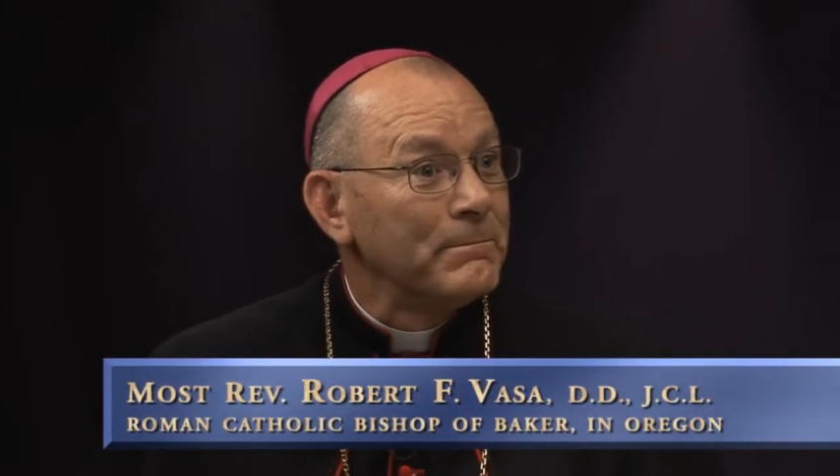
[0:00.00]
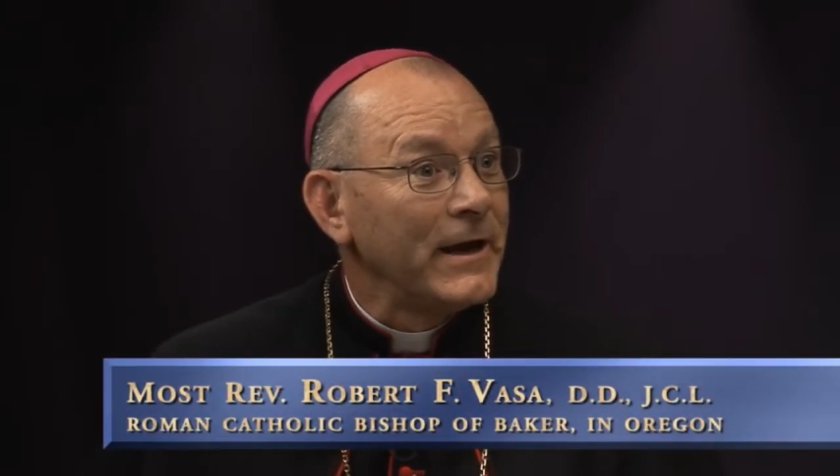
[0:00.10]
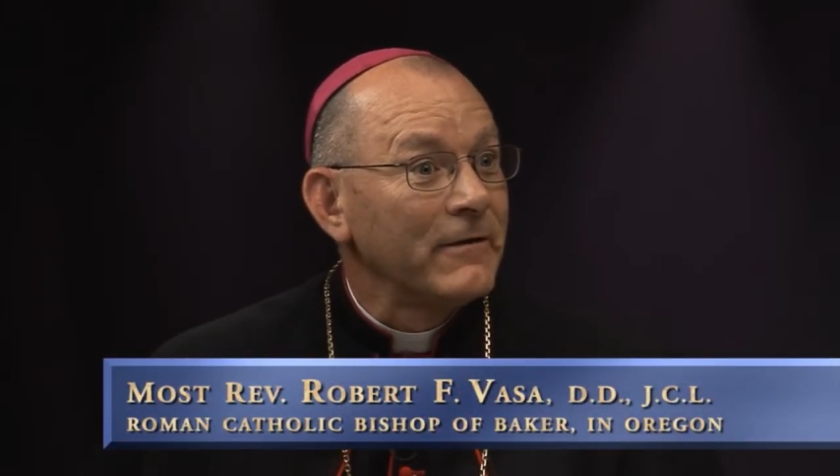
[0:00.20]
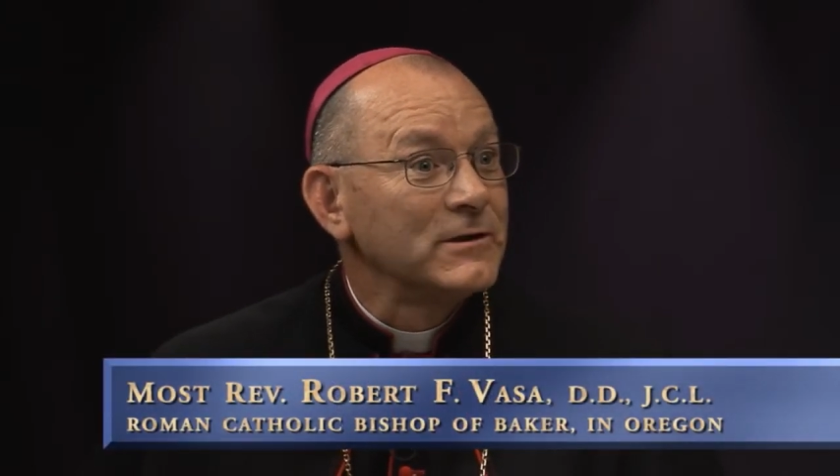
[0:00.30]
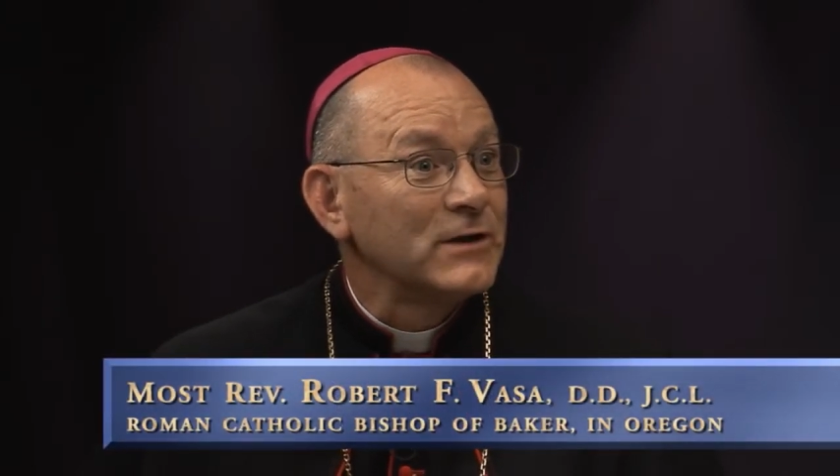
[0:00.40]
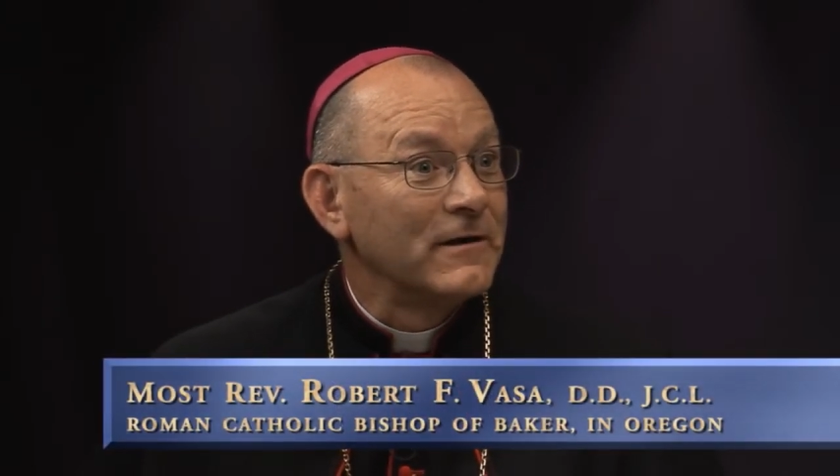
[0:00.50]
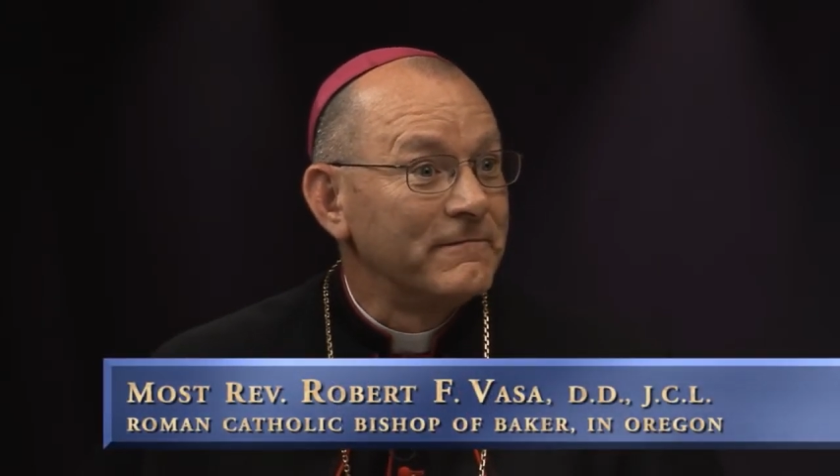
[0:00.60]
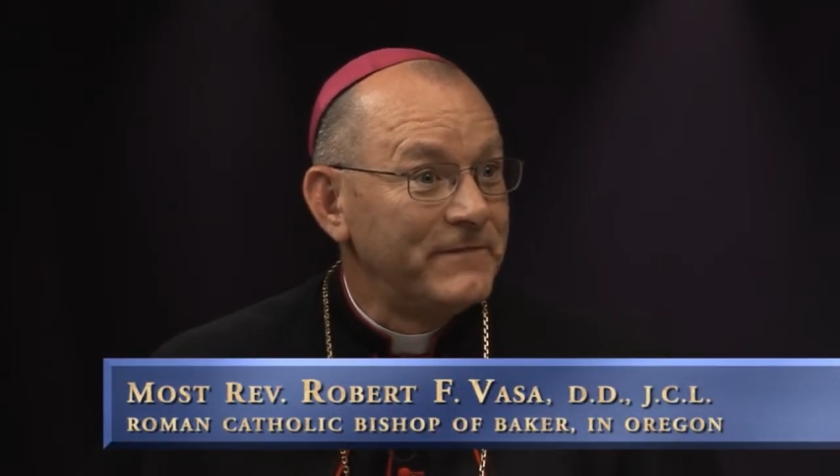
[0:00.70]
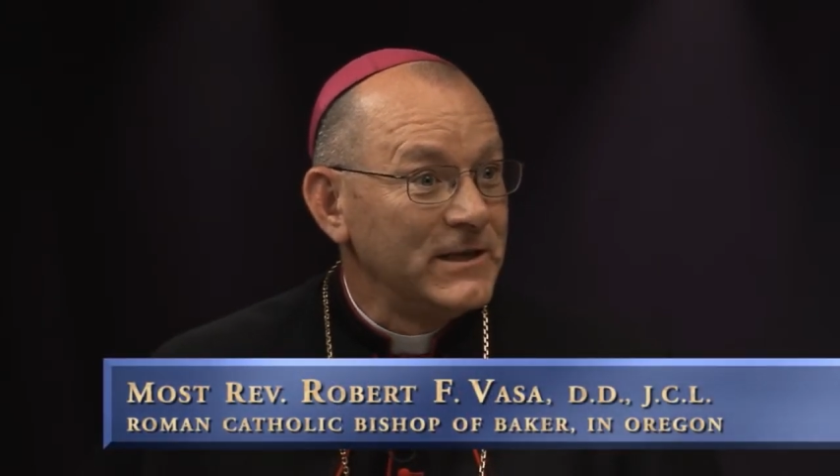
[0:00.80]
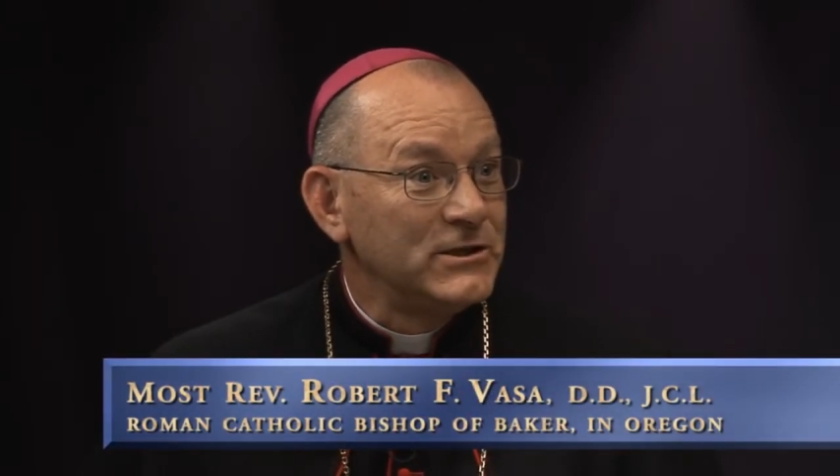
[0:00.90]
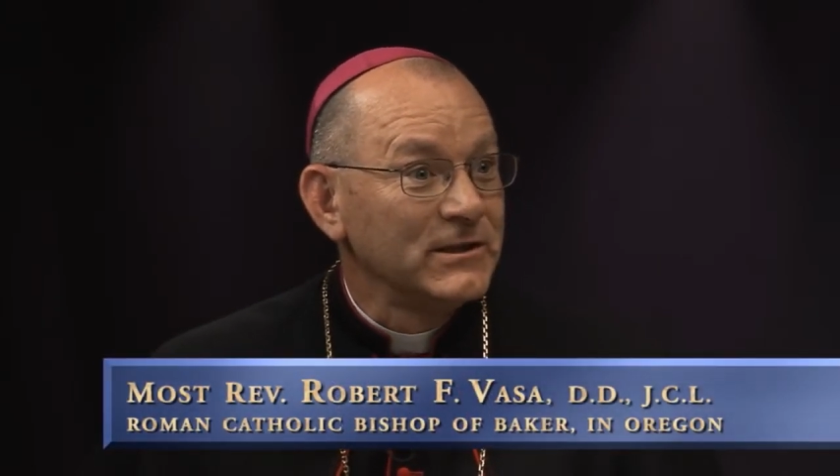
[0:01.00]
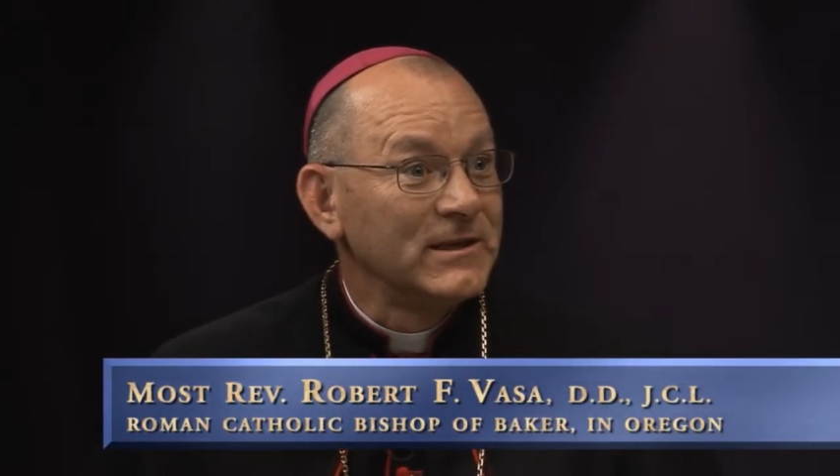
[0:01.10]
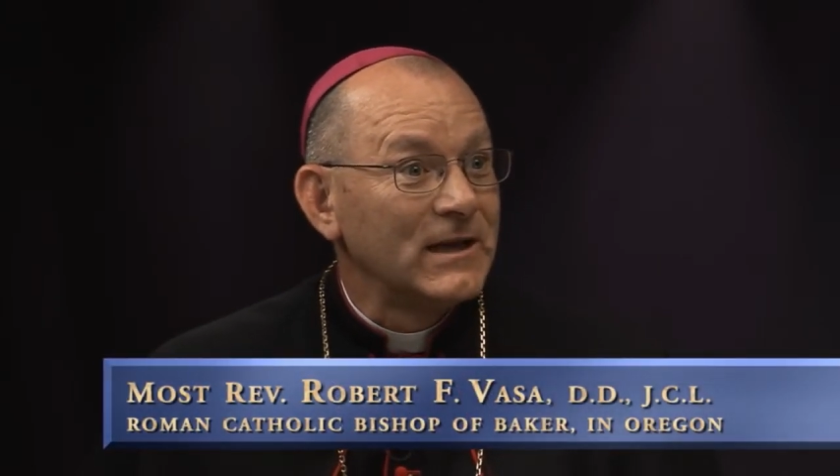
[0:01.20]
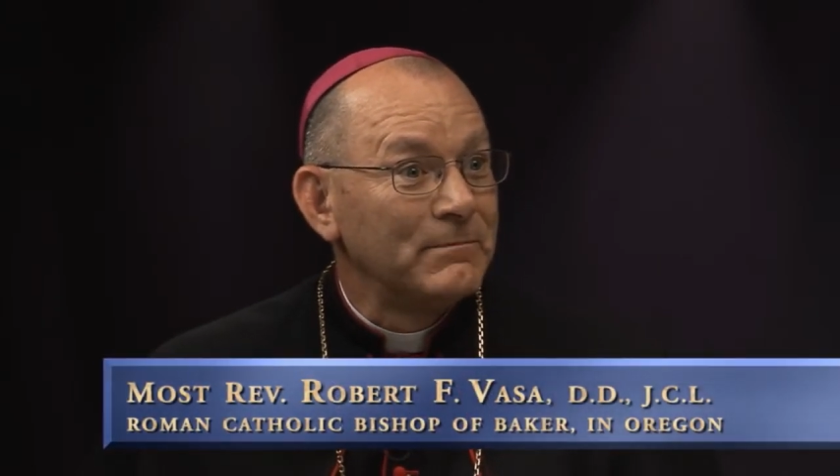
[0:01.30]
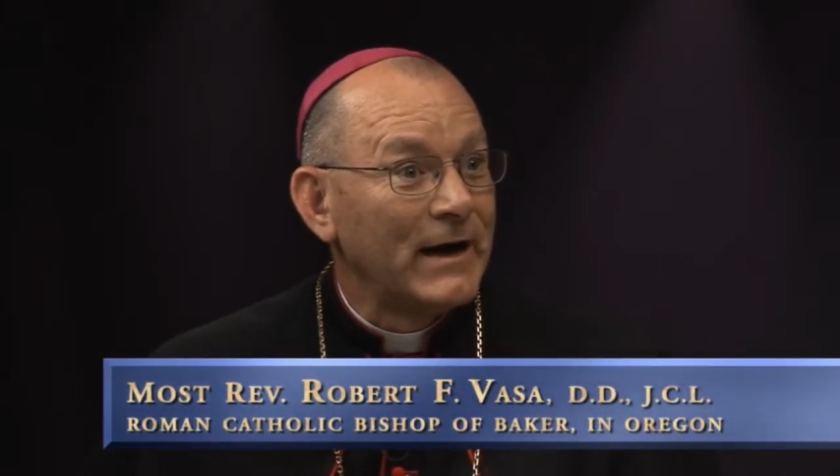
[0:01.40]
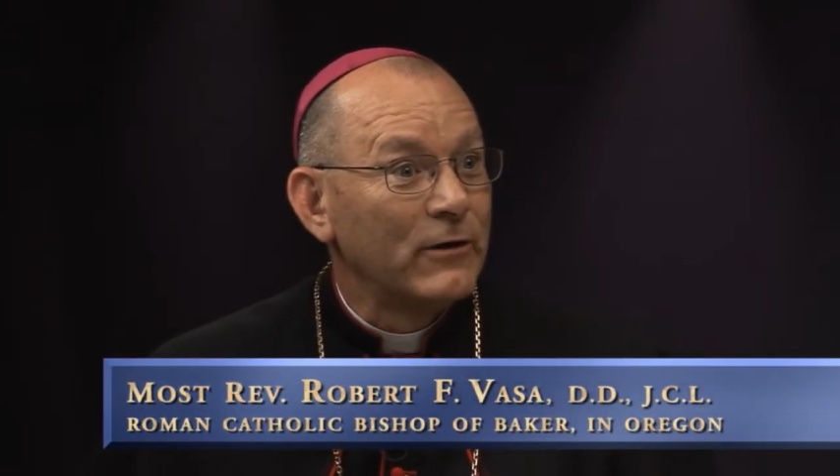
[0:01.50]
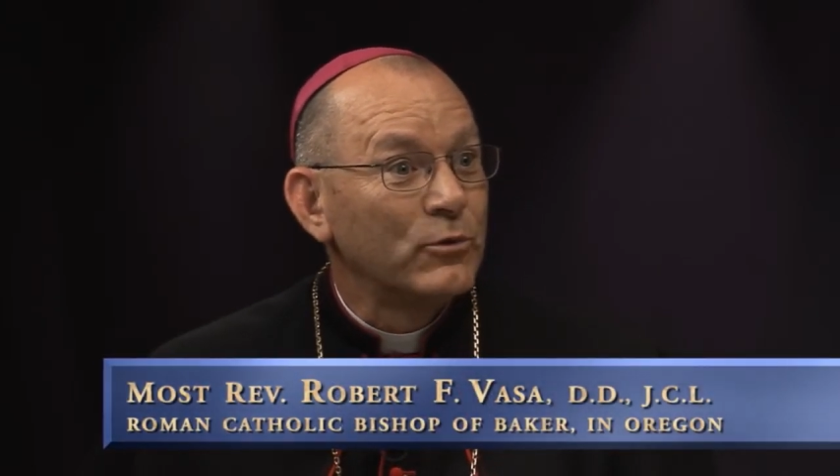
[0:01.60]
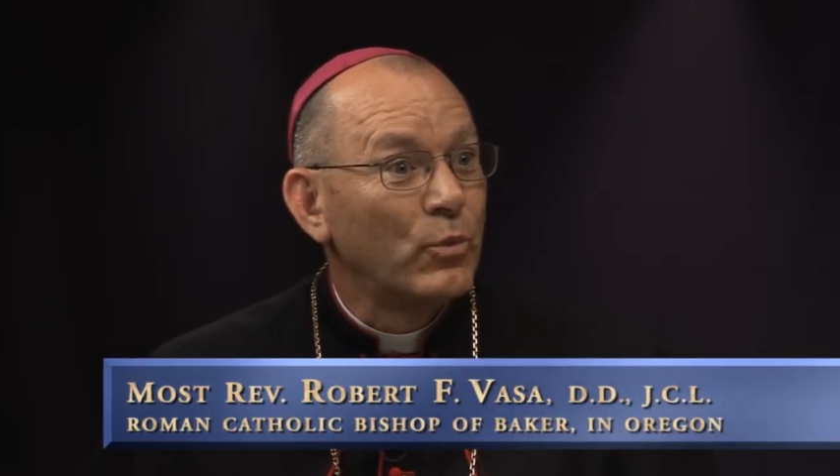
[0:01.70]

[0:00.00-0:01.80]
parents are vigilant about